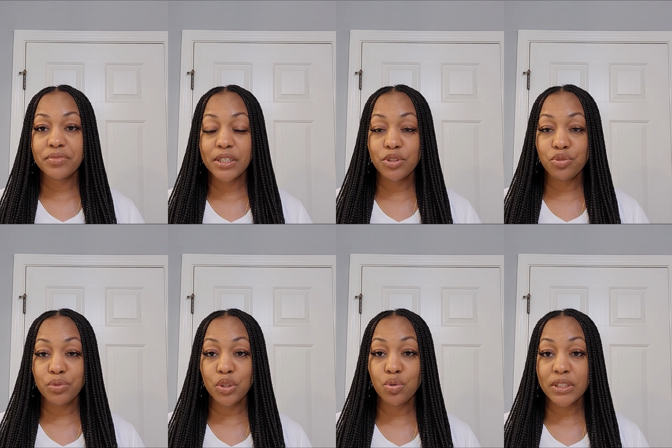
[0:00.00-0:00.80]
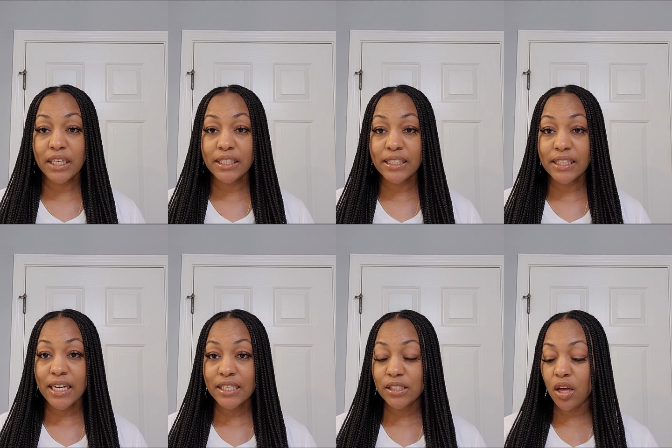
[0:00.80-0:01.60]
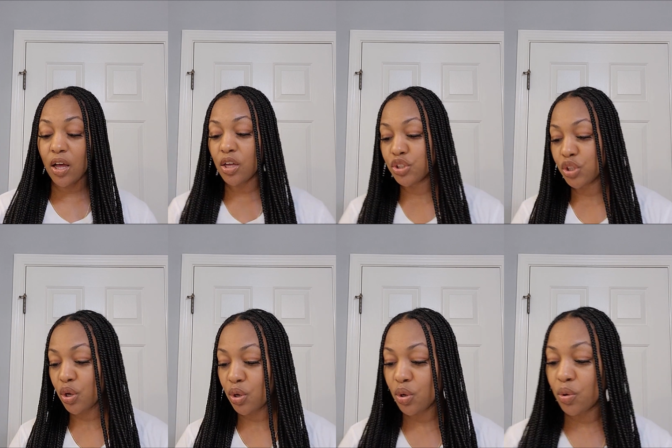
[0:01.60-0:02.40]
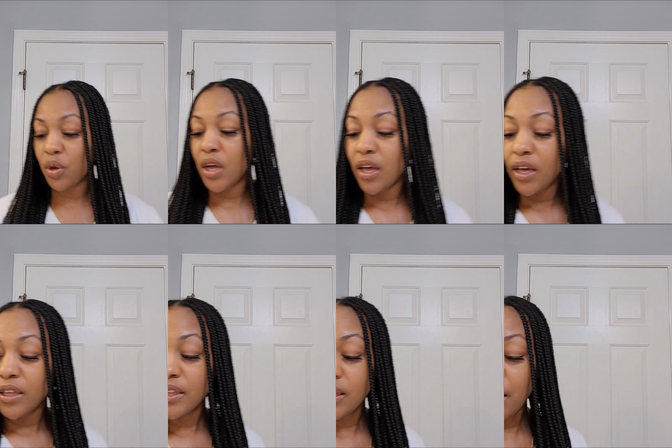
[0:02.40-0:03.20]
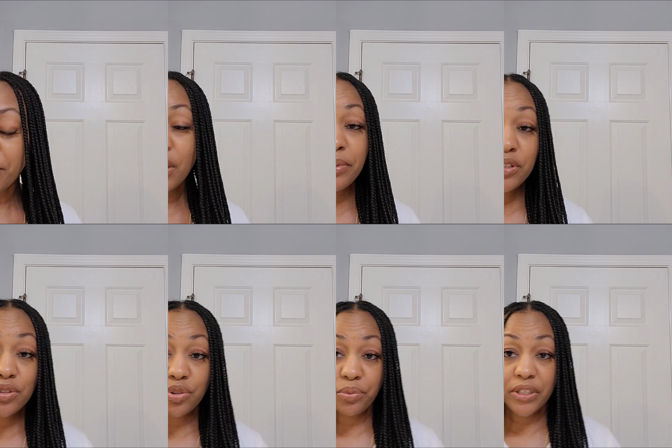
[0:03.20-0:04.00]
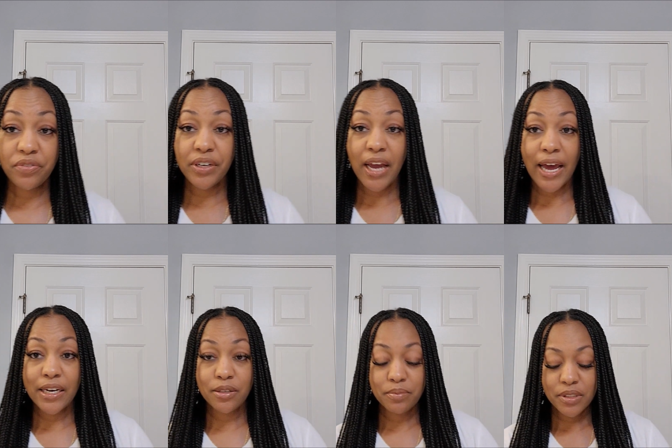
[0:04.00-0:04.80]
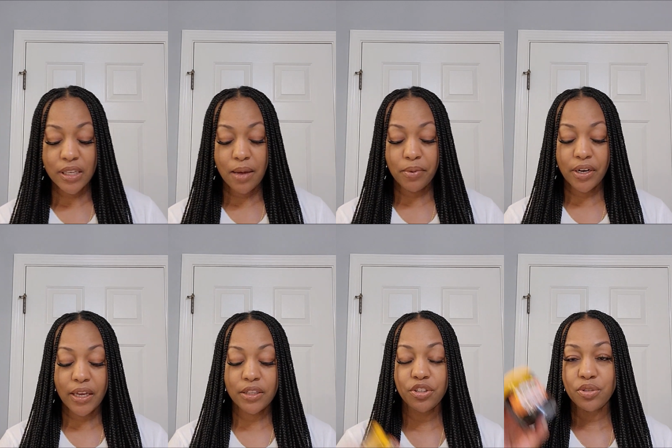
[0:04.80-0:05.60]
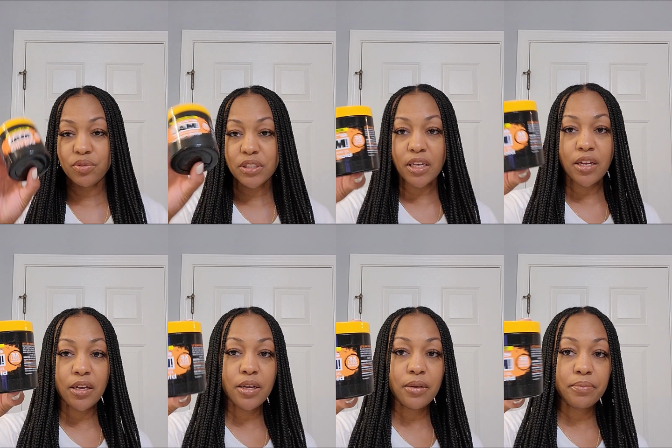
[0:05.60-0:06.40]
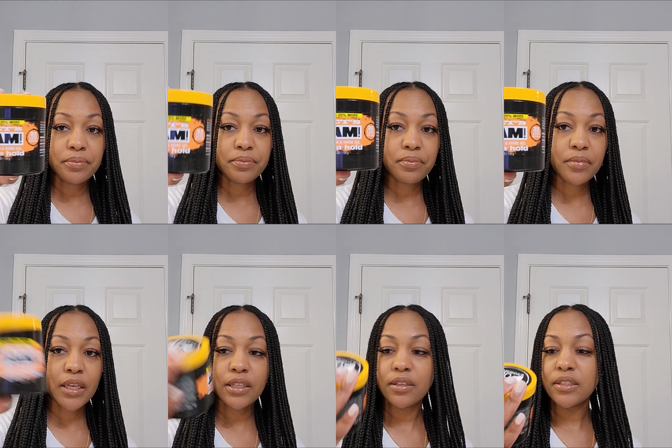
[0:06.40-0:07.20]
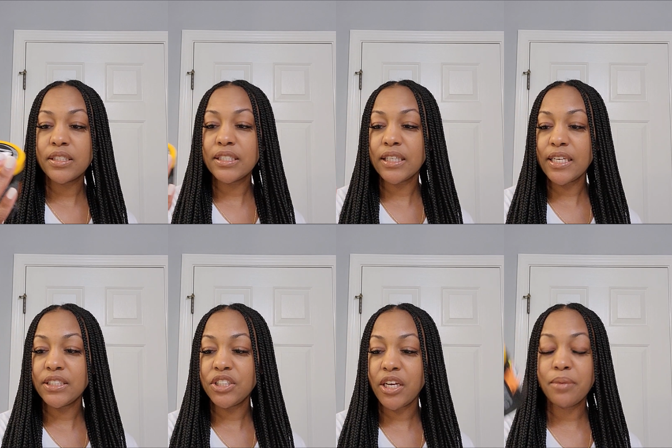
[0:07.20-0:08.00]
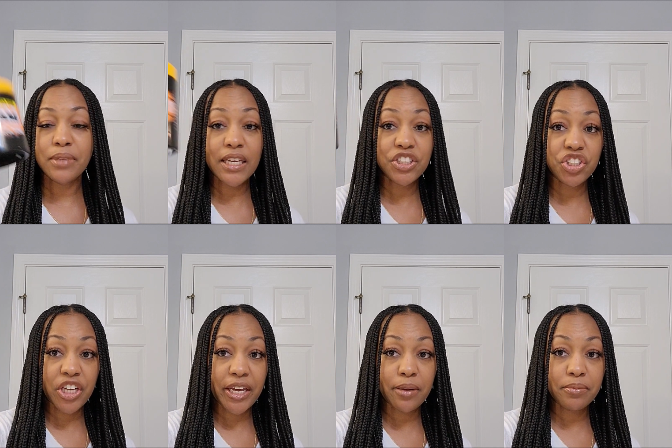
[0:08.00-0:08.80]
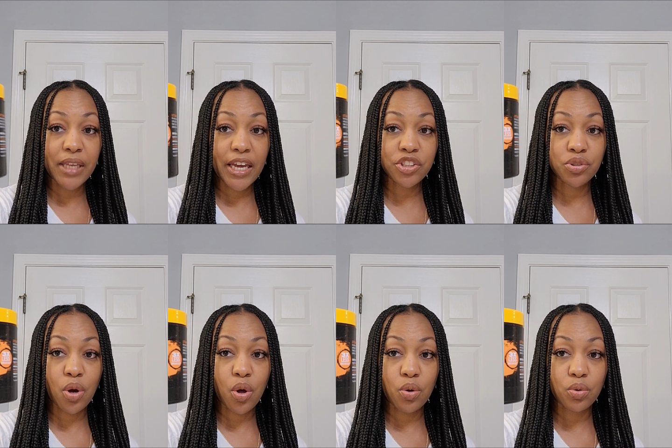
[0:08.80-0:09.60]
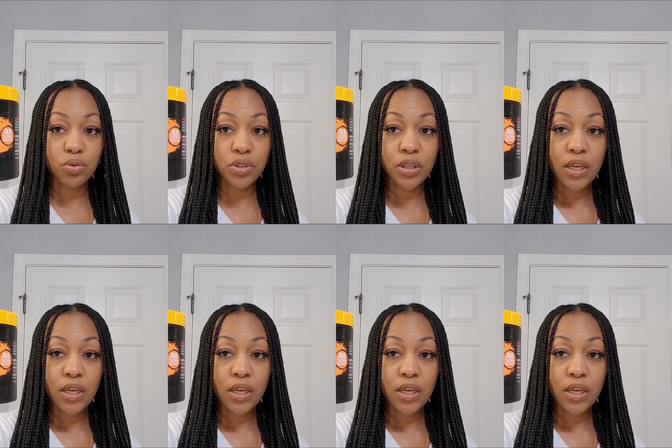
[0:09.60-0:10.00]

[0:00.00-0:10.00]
Is a really cool technique that I saw. So I'm going to be using 3 different items. I'm going to use some, this is Let's Jam, the extra hold.